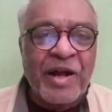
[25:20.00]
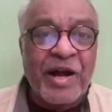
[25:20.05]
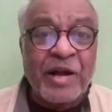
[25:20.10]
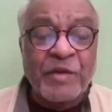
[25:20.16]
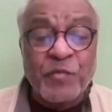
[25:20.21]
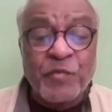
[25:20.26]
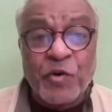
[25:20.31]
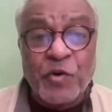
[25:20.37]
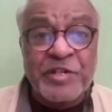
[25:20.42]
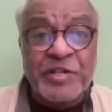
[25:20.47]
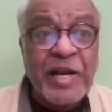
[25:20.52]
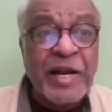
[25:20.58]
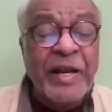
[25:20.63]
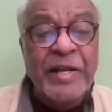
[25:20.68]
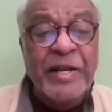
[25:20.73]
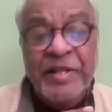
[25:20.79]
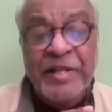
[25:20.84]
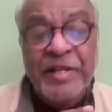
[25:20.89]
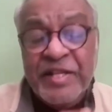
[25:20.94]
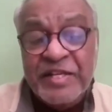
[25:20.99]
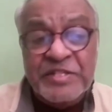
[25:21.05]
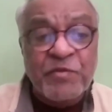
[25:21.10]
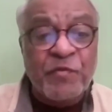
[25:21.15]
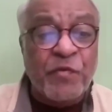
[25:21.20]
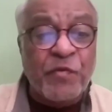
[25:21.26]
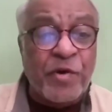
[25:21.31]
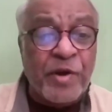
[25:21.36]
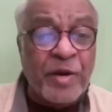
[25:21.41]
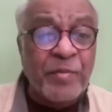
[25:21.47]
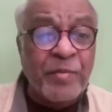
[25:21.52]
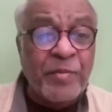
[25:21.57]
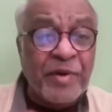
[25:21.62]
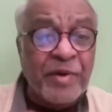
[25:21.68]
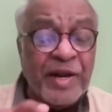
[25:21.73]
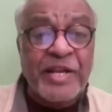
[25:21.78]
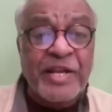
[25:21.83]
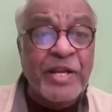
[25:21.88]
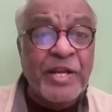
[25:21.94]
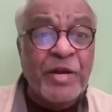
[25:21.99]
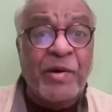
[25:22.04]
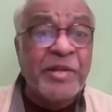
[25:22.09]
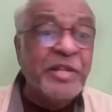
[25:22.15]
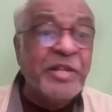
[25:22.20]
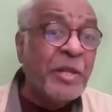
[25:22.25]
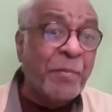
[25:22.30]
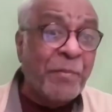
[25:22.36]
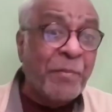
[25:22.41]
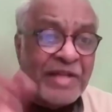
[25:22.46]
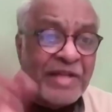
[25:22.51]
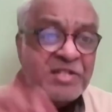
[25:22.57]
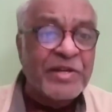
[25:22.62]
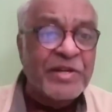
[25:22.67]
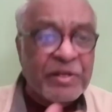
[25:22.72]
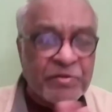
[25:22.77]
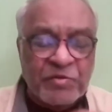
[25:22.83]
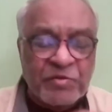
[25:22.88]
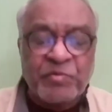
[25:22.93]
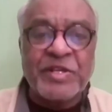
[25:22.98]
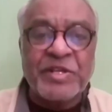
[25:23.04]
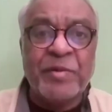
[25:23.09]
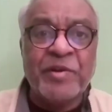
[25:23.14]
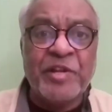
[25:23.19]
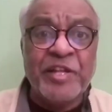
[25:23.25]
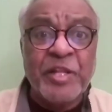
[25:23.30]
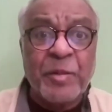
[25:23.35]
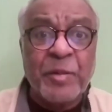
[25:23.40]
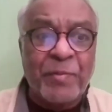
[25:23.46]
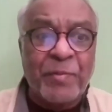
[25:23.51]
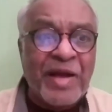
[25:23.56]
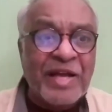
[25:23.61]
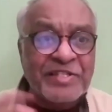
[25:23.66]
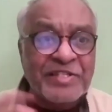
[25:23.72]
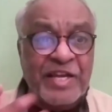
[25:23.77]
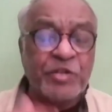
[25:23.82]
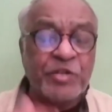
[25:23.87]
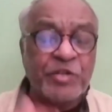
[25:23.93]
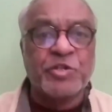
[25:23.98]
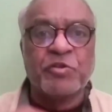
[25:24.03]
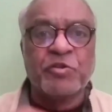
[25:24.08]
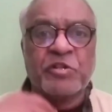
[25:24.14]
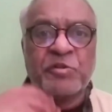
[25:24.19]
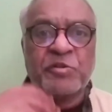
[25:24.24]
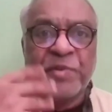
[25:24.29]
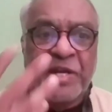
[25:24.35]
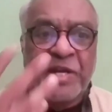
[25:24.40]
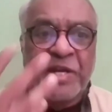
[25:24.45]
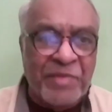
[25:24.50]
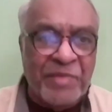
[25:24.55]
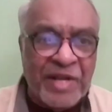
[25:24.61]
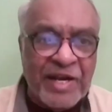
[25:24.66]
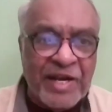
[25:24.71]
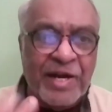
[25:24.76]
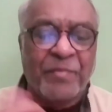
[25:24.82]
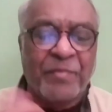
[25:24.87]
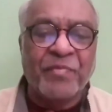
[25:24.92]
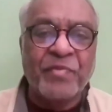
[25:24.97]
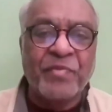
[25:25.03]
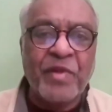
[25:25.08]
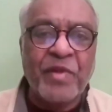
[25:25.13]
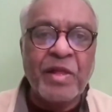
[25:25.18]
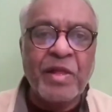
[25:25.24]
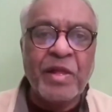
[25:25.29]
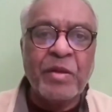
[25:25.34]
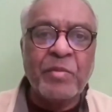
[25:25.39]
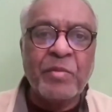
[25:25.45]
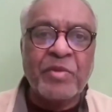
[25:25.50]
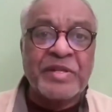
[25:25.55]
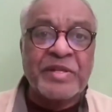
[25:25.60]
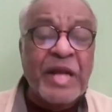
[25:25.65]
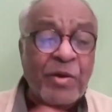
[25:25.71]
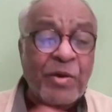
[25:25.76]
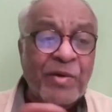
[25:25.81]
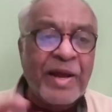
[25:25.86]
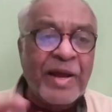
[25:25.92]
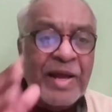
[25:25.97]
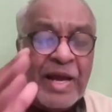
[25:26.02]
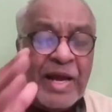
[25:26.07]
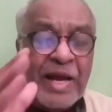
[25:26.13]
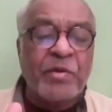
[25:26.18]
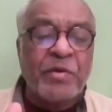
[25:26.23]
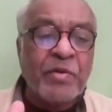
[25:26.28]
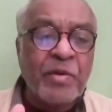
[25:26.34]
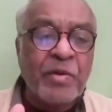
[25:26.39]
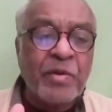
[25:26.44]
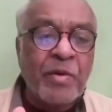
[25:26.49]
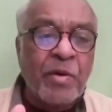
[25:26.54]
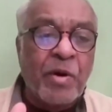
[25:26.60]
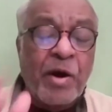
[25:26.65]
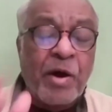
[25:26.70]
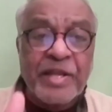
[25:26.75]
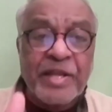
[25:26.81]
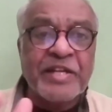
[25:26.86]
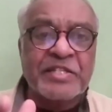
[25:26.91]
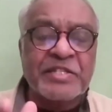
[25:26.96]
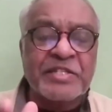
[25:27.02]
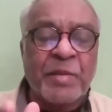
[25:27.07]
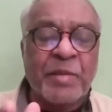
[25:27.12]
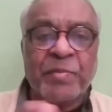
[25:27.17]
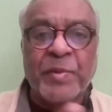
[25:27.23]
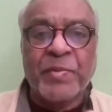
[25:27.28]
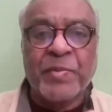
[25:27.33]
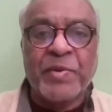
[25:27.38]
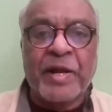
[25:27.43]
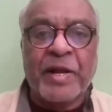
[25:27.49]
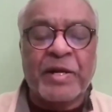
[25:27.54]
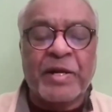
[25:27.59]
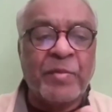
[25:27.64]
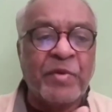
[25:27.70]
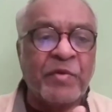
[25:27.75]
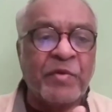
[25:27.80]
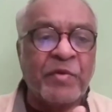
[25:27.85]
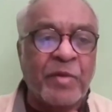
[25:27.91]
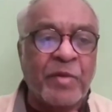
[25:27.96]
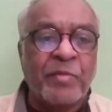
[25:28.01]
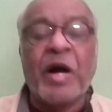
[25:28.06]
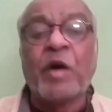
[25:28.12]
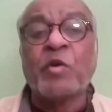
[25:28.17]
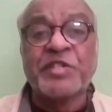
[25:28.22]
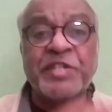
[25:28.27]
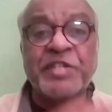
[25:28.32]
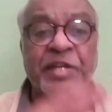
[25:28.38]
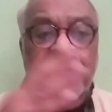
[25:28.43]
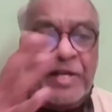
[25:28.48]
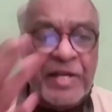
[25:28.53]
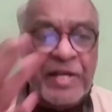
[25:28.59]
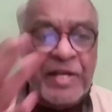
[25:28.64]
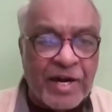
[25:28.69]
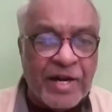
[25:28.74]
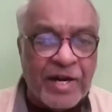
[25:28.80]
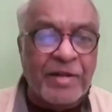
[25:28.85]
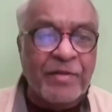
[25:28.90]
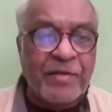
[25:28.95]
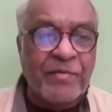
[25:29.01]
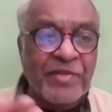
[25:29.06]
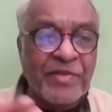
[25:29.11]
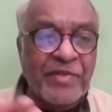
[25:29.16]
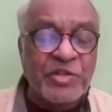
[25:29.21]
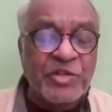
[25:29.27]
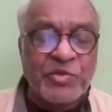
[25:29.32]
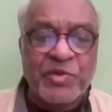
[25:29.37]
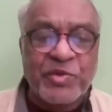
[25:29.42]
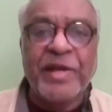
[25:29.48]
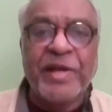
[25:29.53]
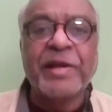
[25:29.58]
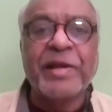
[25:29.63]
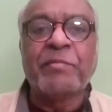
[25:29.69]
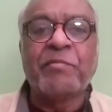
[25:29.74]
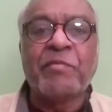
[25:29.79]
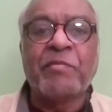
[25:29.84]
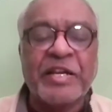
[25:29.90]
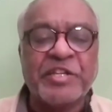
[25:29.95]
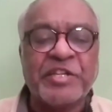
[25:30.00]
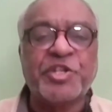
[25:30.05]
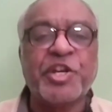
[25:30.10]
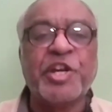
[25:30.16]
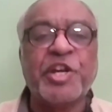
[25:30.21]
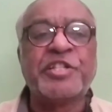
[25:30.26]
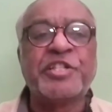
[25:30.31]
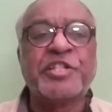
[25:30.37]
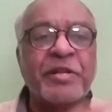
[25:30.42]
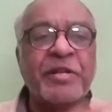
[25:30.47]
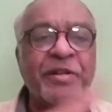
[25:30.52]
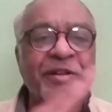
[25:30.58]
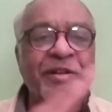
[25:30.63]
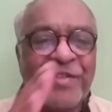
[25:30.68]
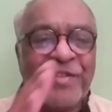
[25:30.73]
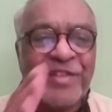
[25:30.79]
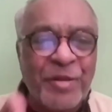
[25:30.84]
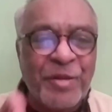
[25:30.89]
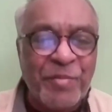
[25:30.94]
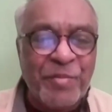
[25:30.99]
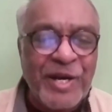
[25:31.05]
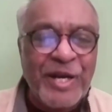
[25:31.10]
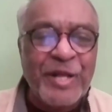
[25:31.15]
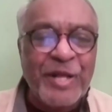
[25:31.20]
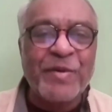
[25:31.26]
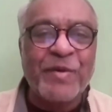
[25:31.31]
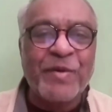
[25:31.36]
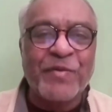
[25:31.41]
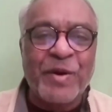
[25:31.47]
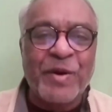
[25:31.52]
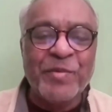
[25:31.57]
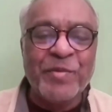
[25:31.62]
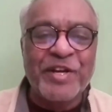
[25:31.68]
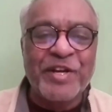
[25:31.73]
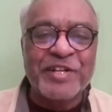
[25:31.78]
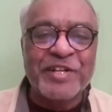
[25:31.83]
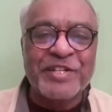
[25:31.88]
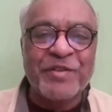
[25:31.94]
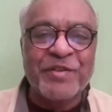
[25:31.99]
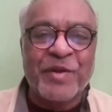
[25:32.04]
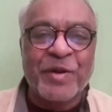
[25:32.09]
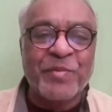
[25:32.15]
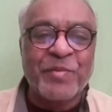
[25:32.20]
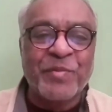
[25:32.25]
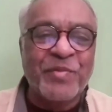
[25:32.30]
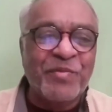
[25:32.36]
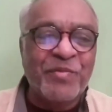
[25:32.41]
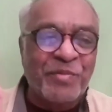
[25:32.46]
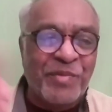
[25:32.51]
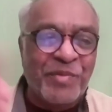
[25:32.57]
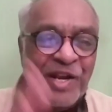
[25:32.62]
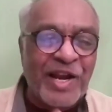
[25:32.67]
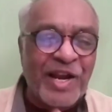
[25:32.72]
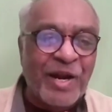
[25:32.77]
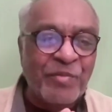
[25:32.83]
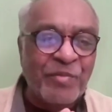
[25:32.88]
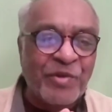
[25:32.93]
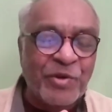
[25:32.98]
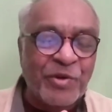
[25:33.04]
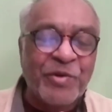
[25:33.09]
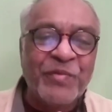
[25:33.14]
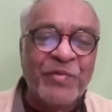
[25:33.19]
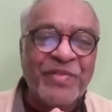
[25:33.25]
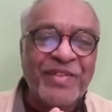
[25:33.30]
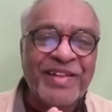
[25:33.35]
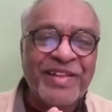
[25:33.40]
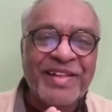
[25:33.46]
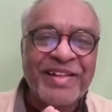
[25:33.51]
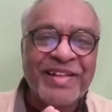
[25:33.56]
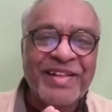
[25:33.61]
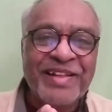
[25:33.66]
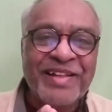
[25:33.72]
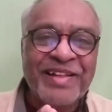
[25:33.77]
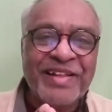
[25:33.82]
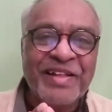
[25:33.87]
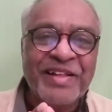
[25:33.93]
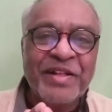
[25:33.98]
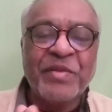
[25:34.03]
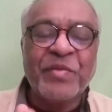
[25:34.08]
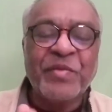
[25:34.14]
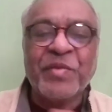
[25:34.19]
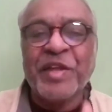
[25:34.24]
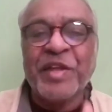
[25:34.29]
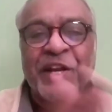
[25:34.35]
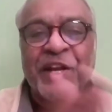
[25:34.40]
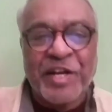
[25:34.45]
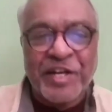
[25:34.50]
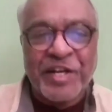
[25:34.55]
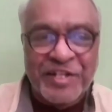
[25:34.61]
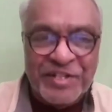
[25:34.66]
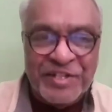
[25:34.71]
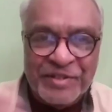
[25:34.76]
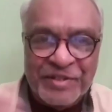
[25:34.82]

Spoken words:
Unfortunately, in this forum right now, in the past, yes, Musamal, in the past, I used to speak in Malayalam. Because now I have audience, some people are coming from outside Kerala. That's why I changed the medium of communication from Malayalam to English.